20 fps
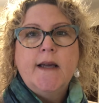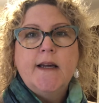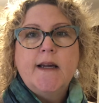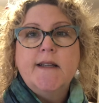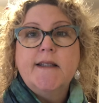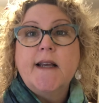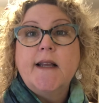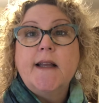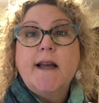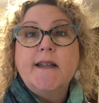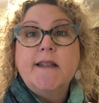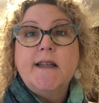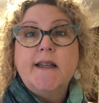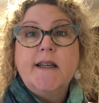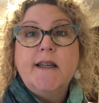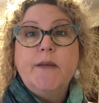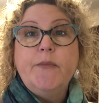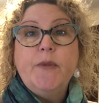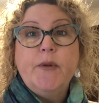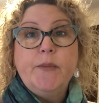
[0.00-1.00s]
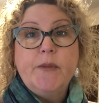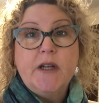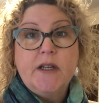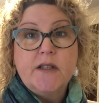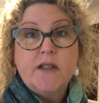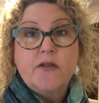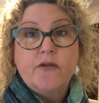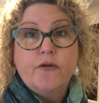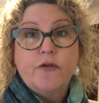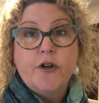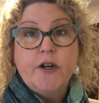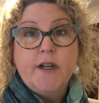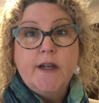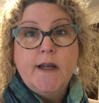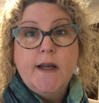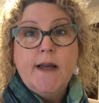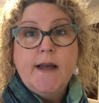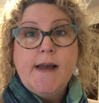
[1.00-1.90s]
because I like to keep them dust free.